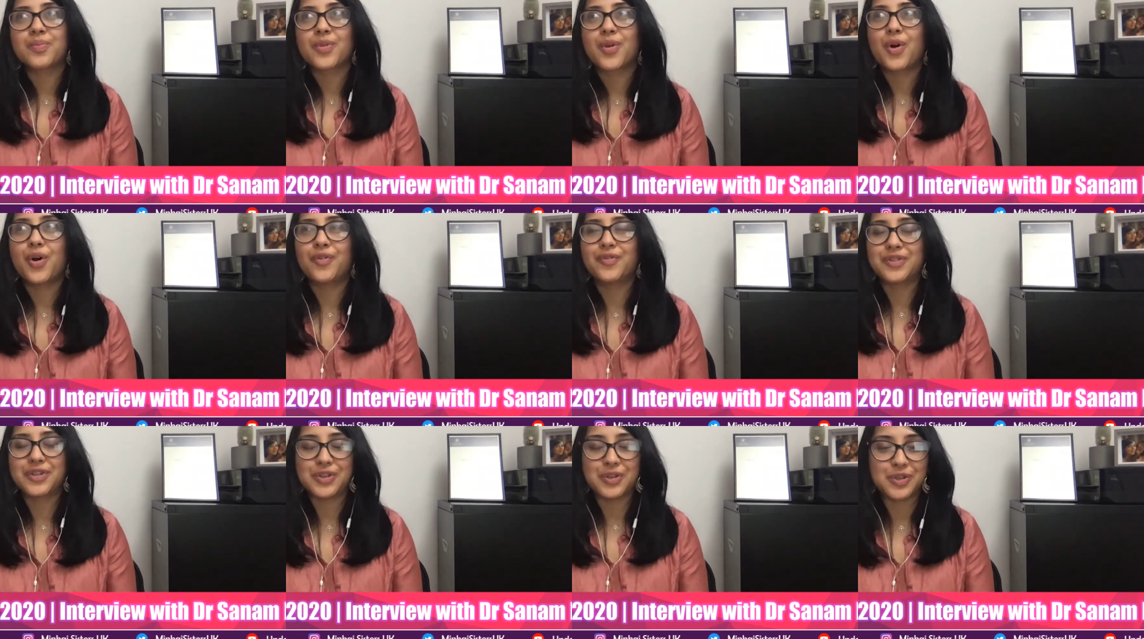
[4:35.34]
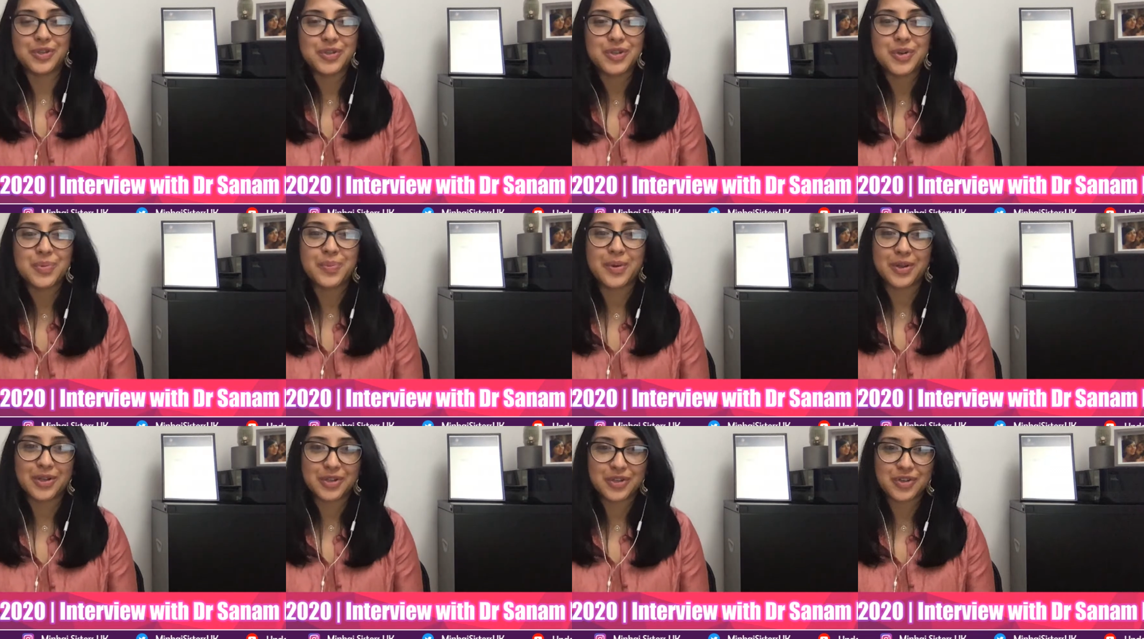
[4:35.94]
often you do,
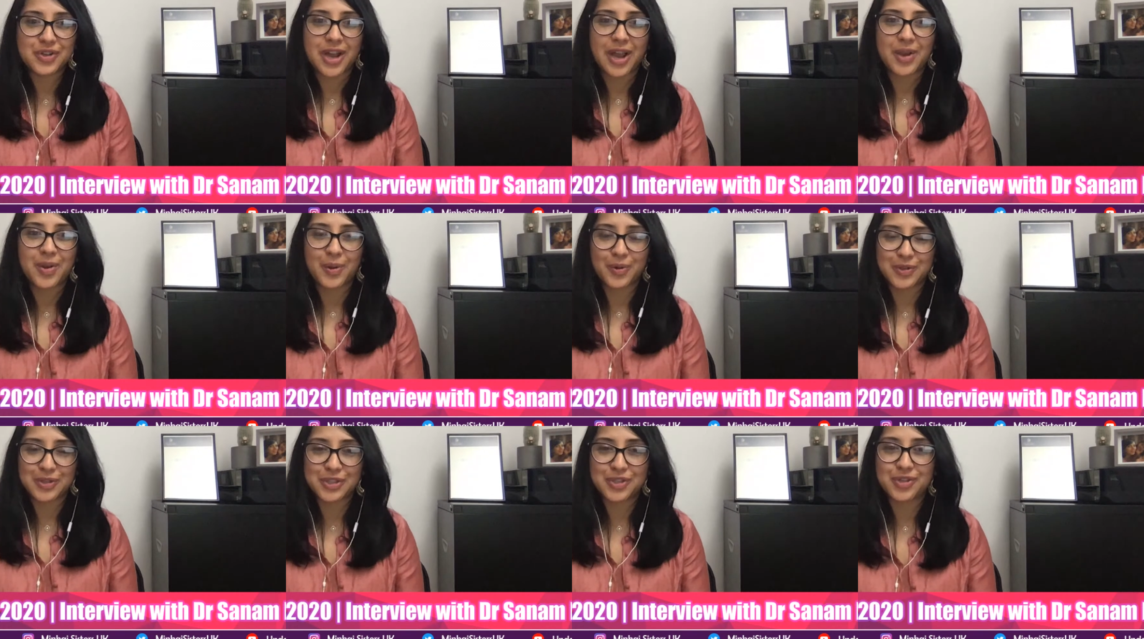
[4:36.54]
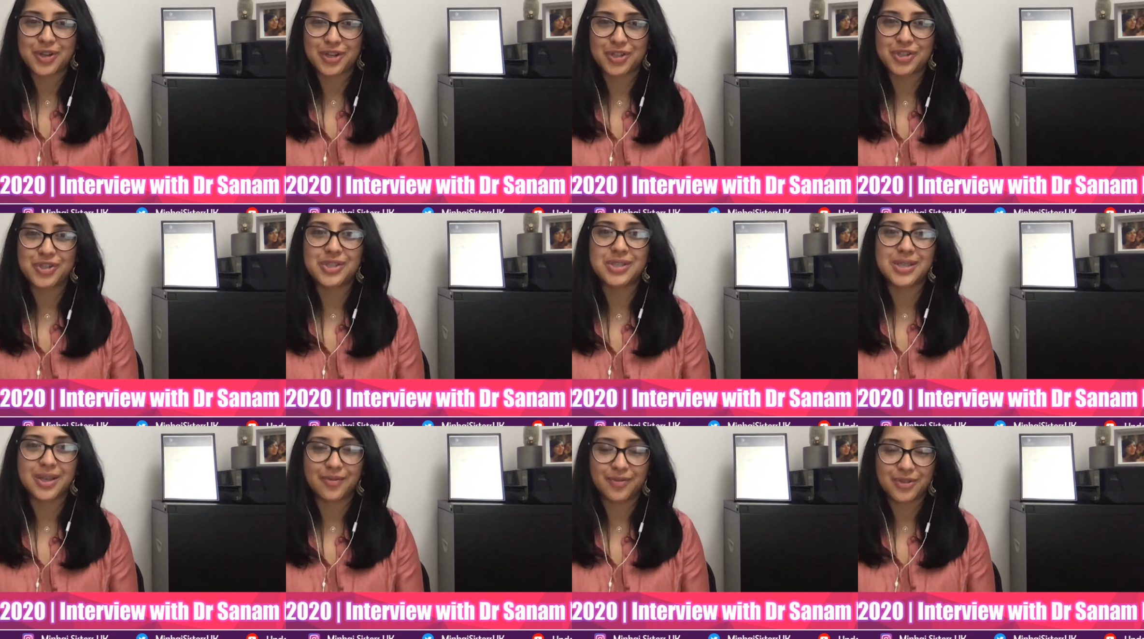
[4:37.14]
but try not to stretch
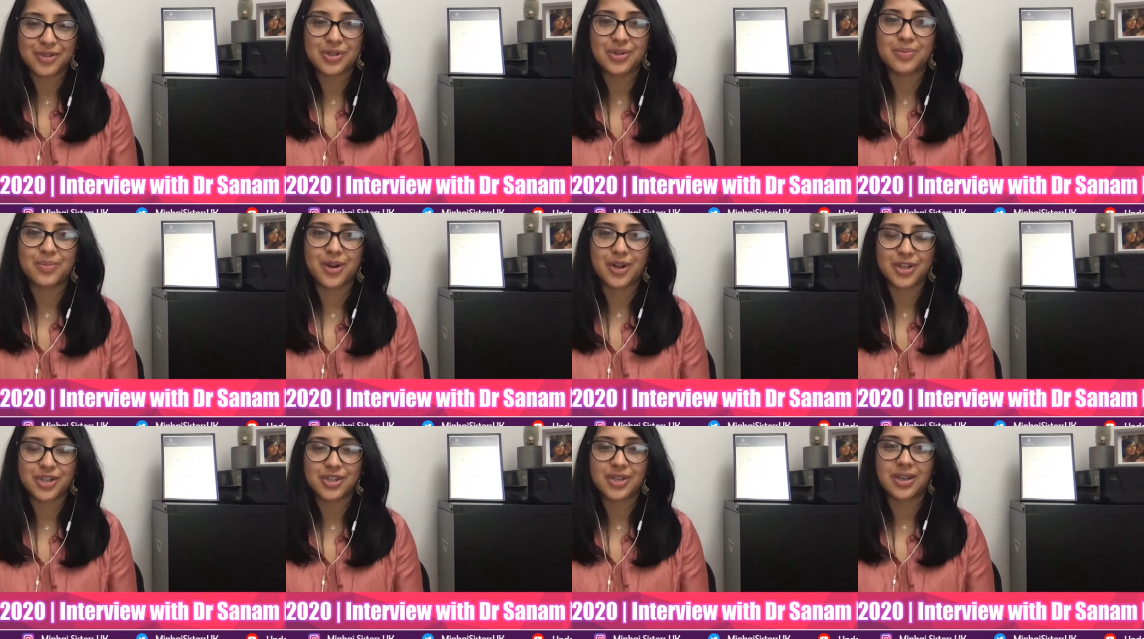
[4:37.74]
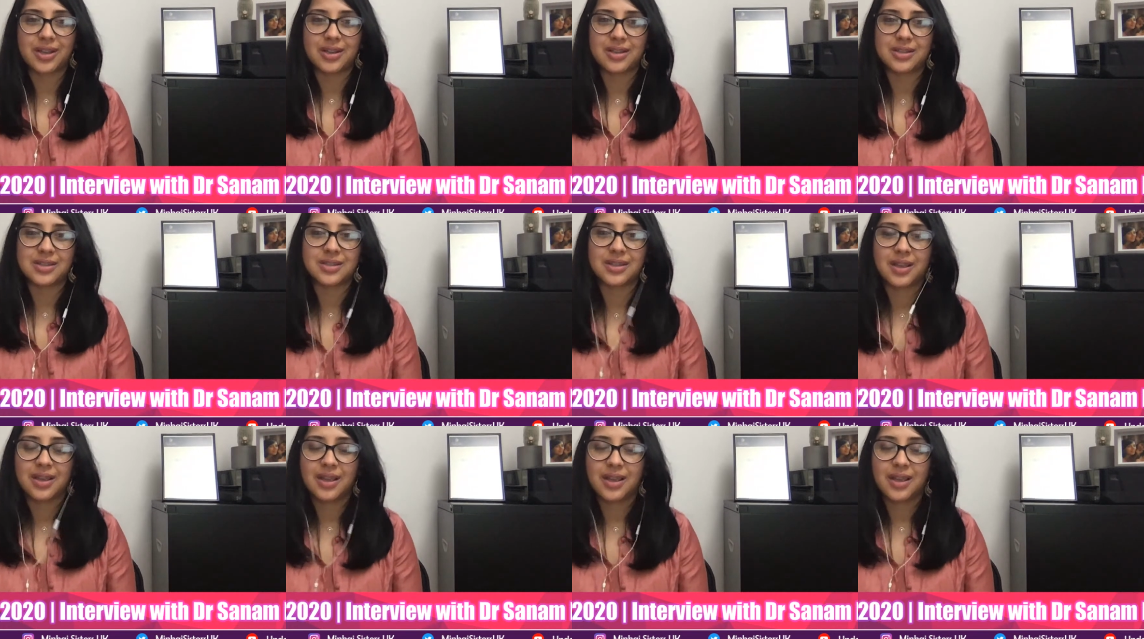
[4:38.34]
yourself too much and